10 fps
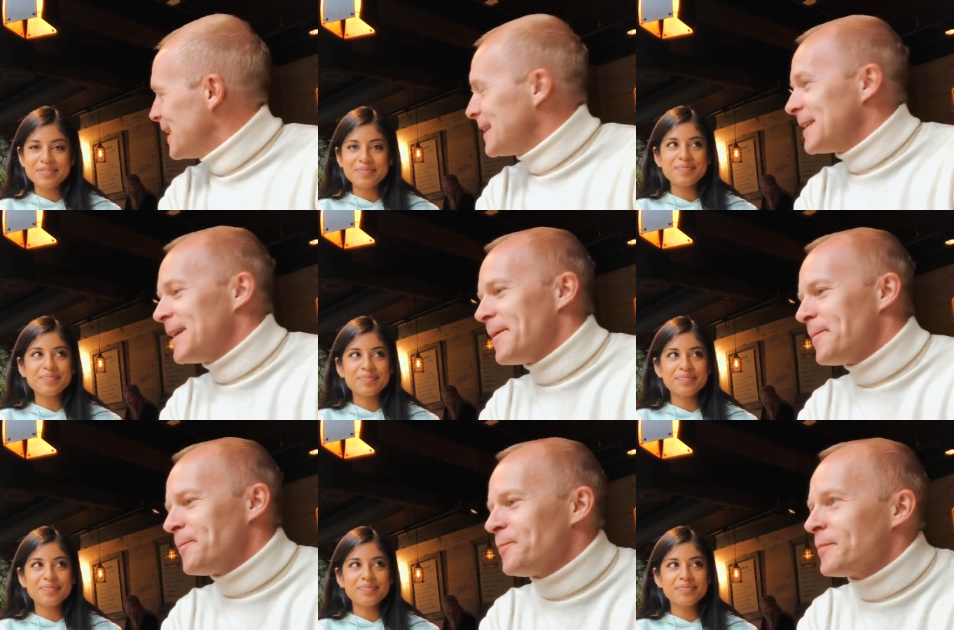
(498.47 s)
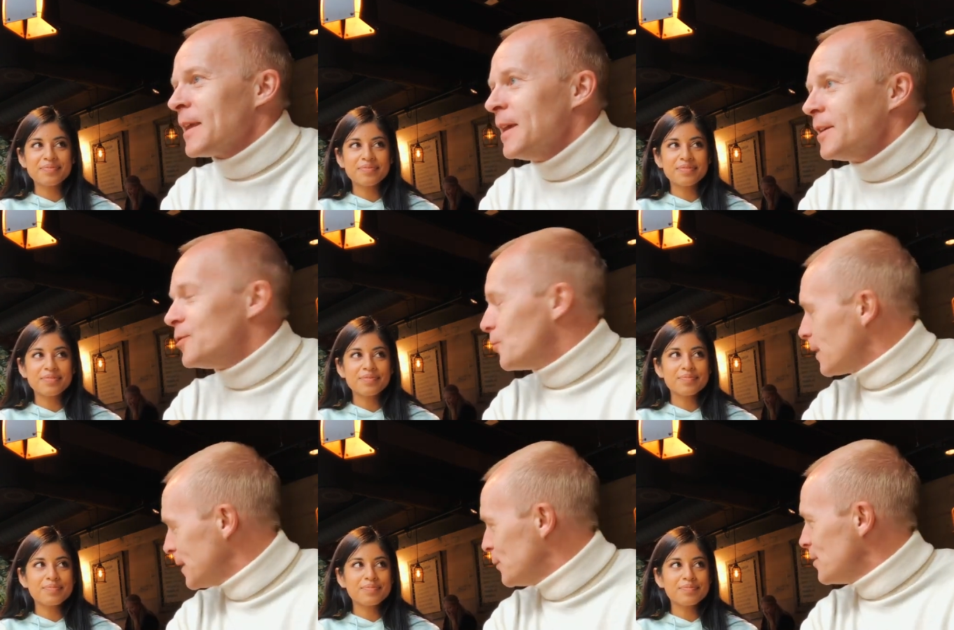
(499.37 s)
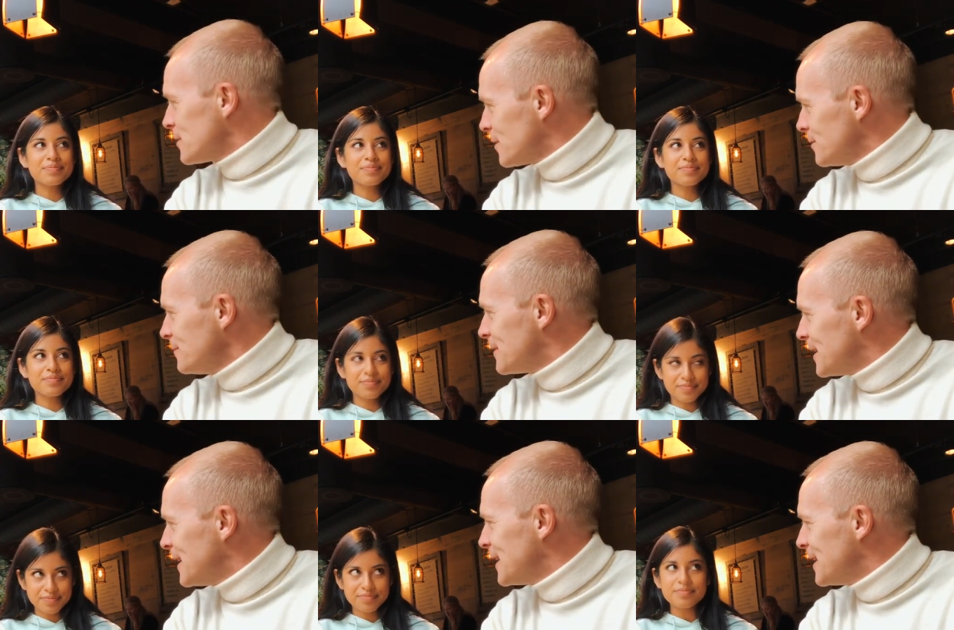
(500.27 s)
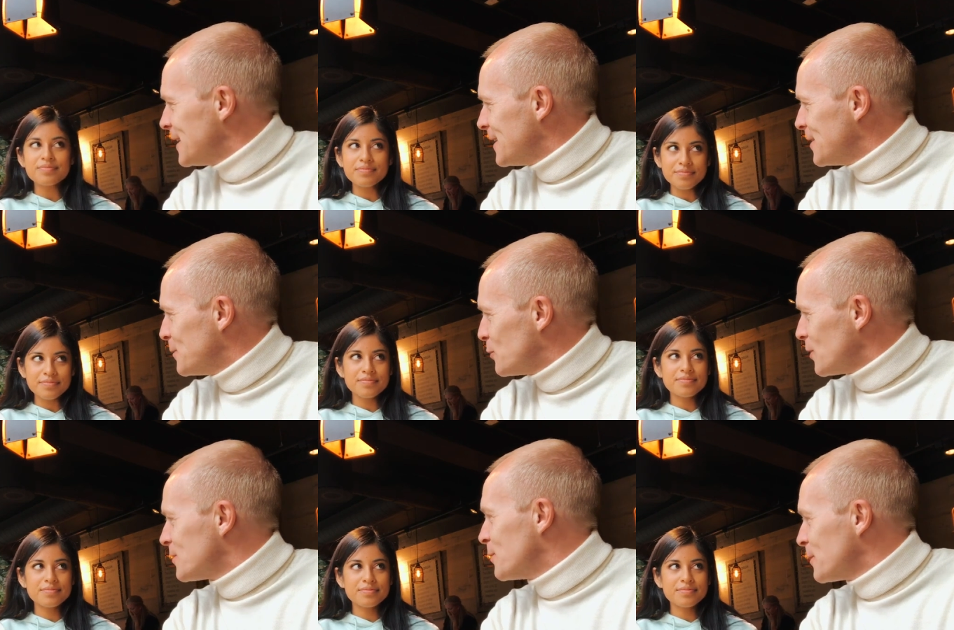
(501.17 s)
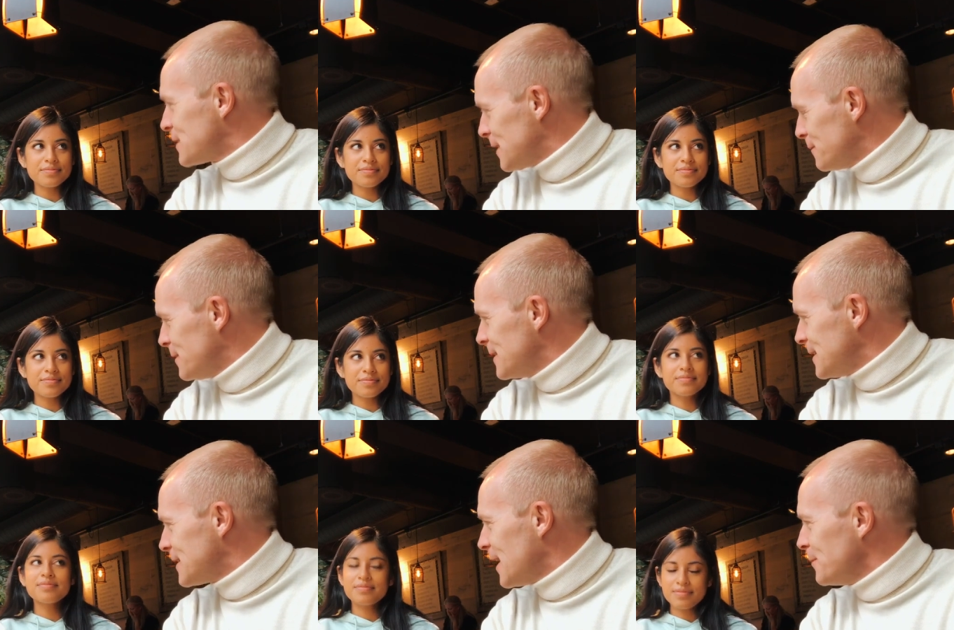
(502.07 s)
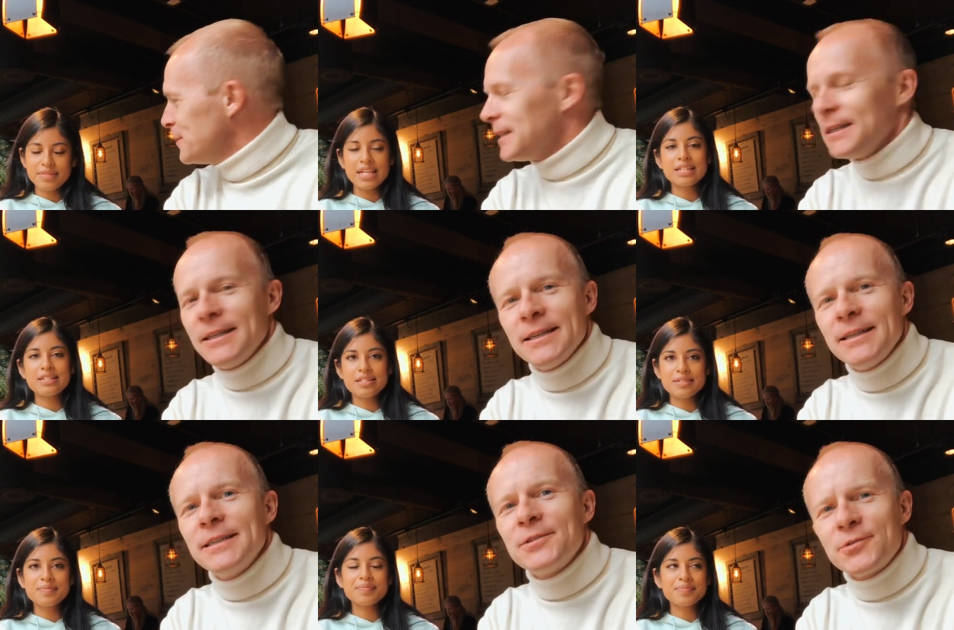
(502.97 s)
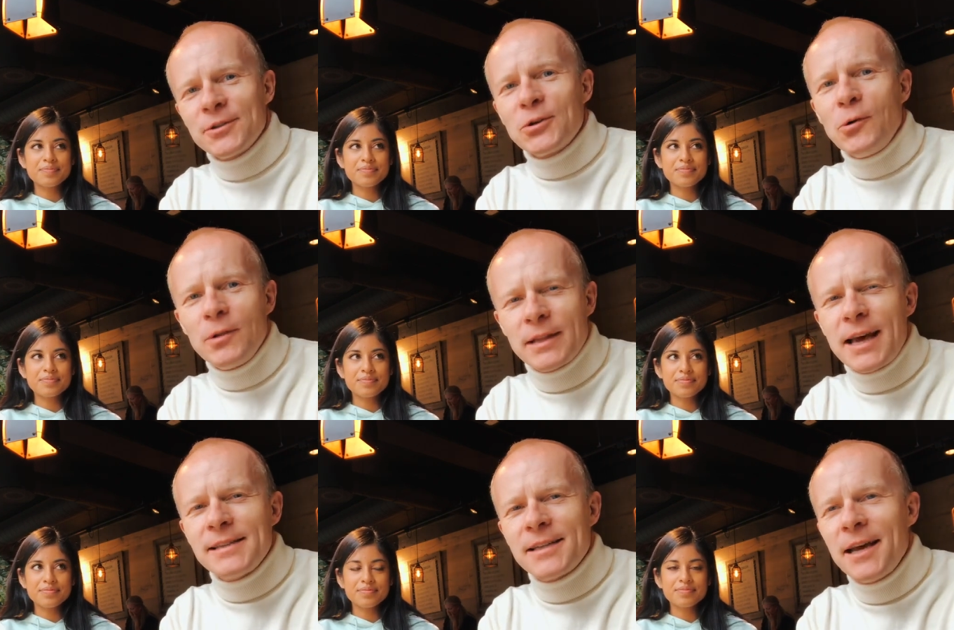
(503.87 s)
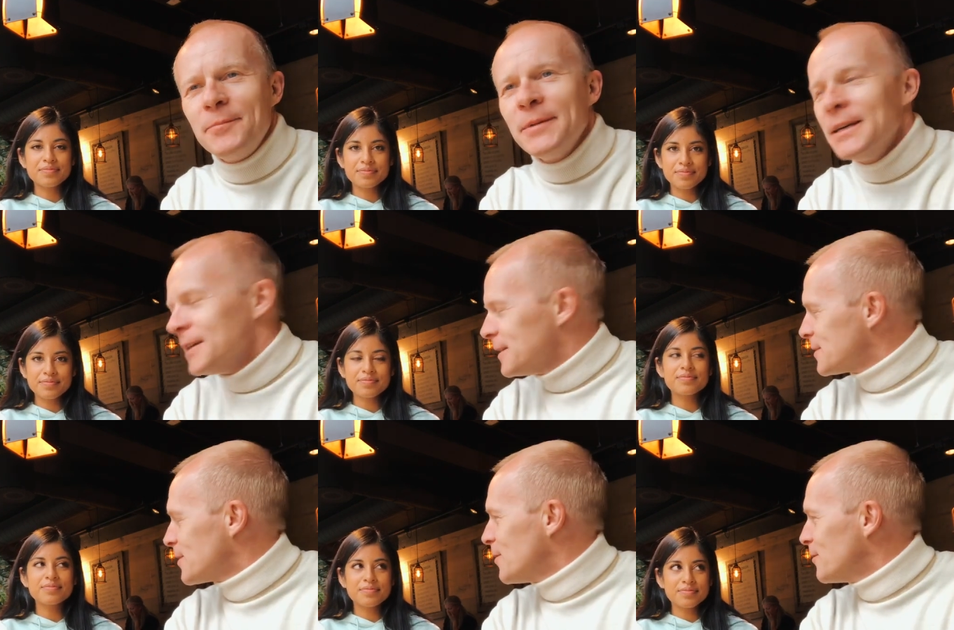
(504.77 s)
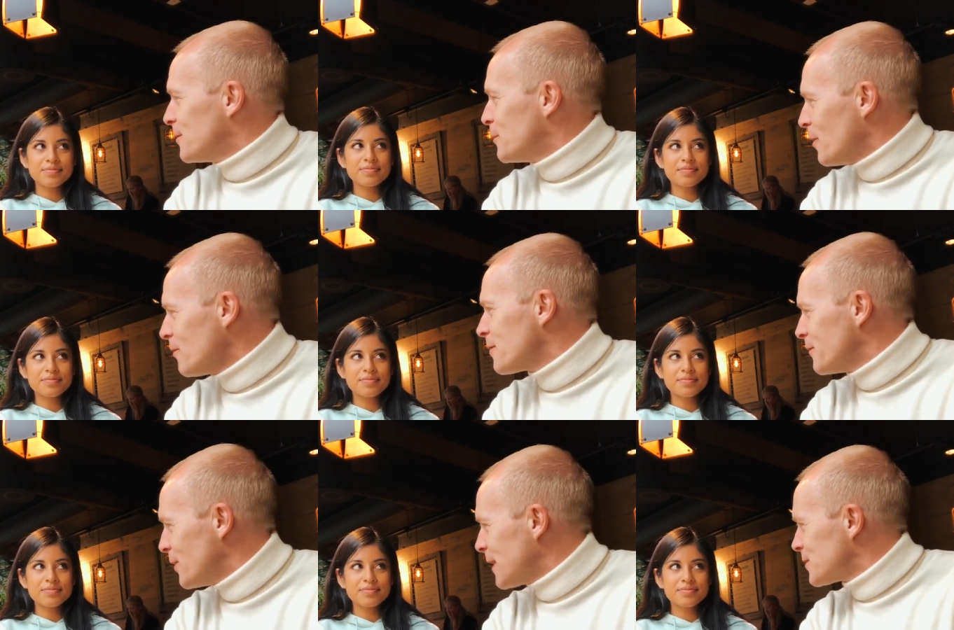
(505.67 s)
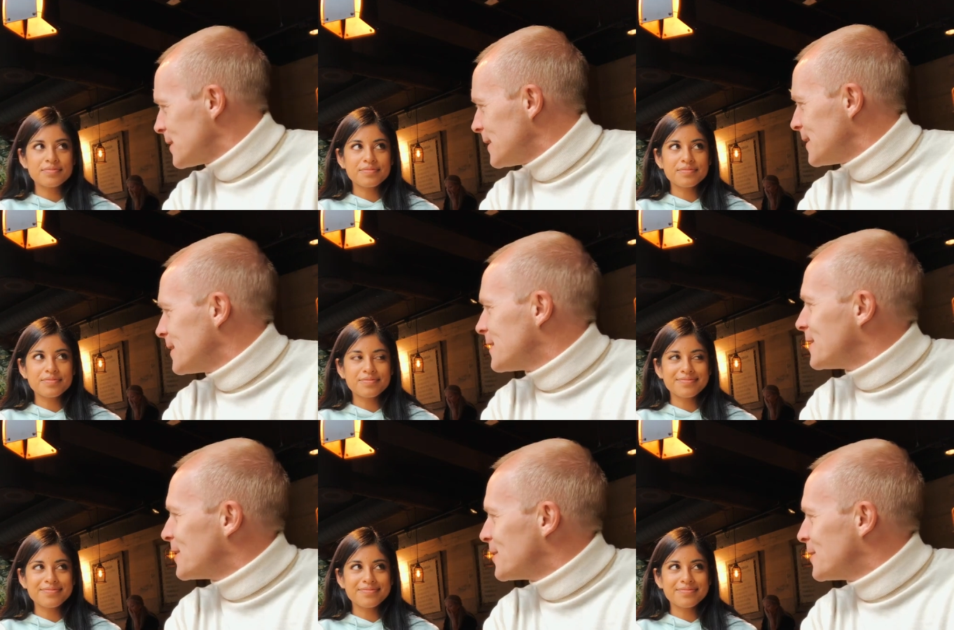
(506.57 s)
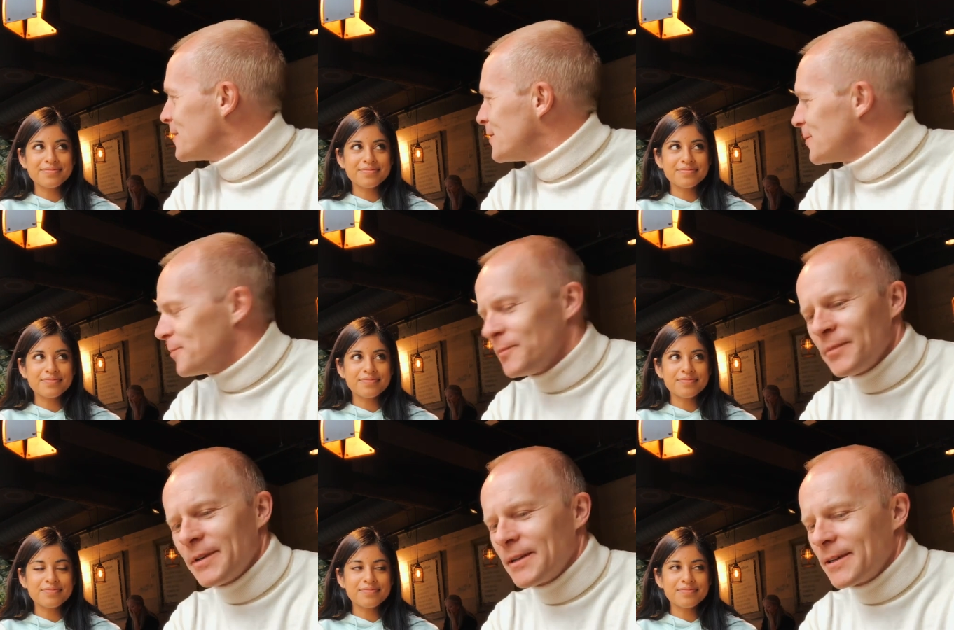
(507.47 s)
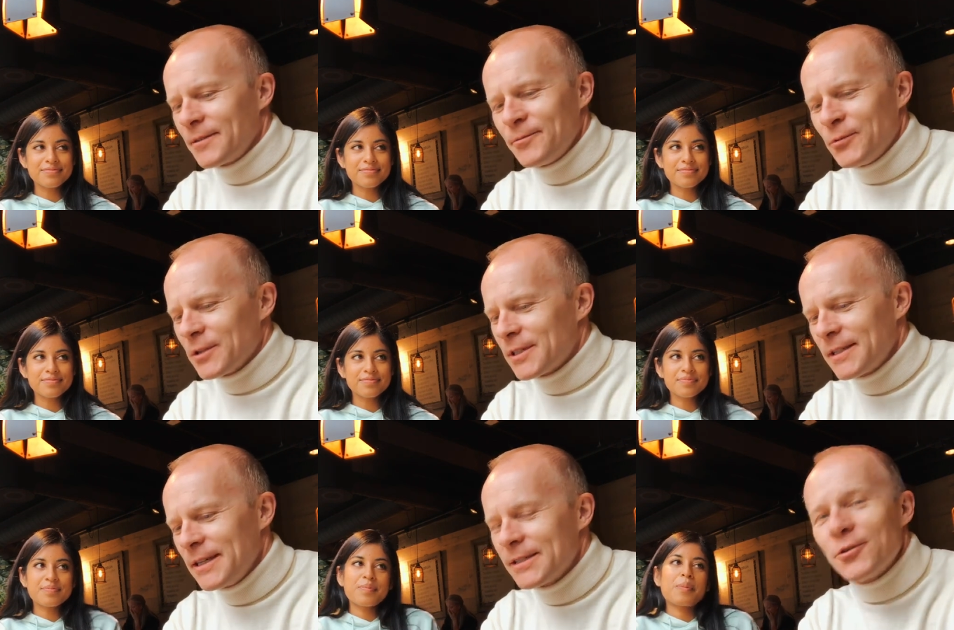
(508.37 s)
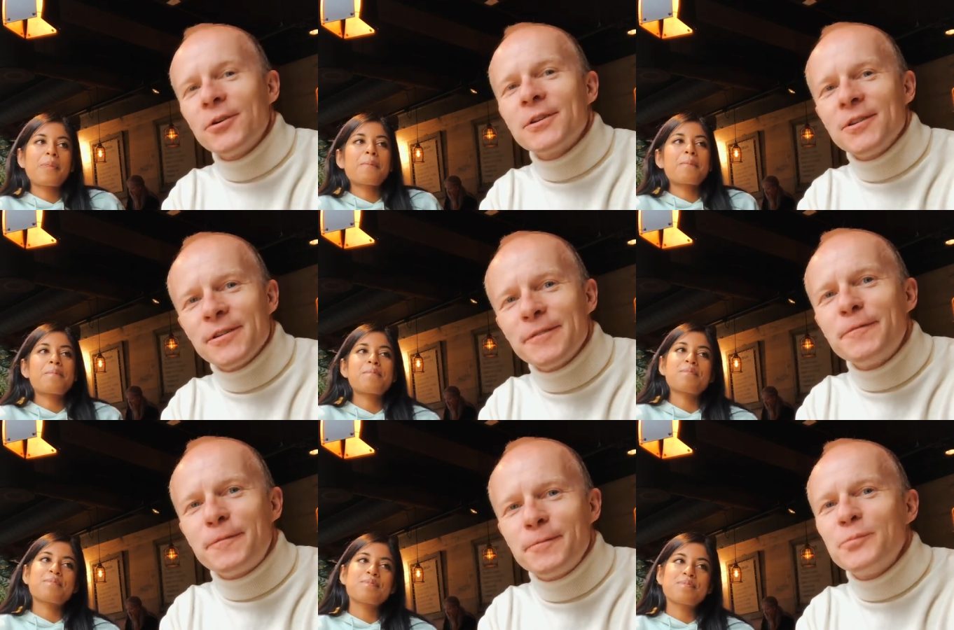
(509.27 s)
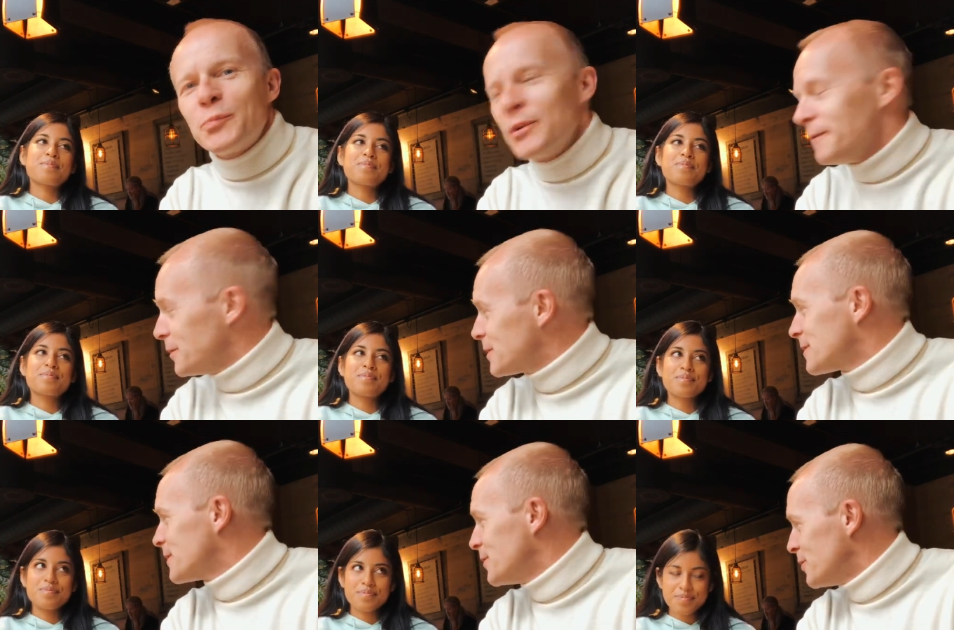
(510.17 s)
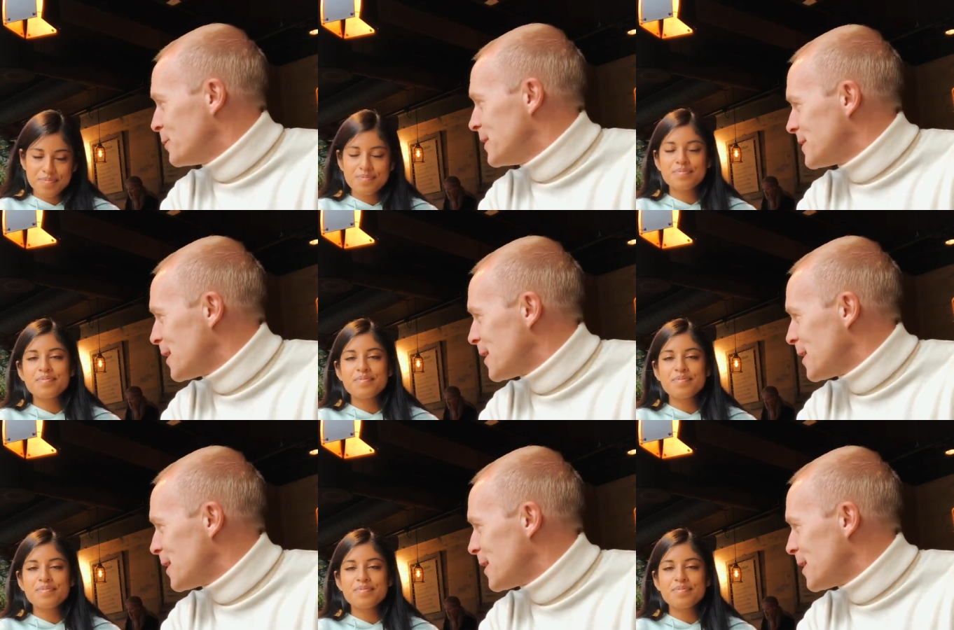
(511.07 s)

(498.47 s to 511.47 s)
Speaker 1: and. Um, Joachim also uh, brought home the silver this time. Yes. He, uh, he, took the gold last time. So both of you actually uh, was historical the previous European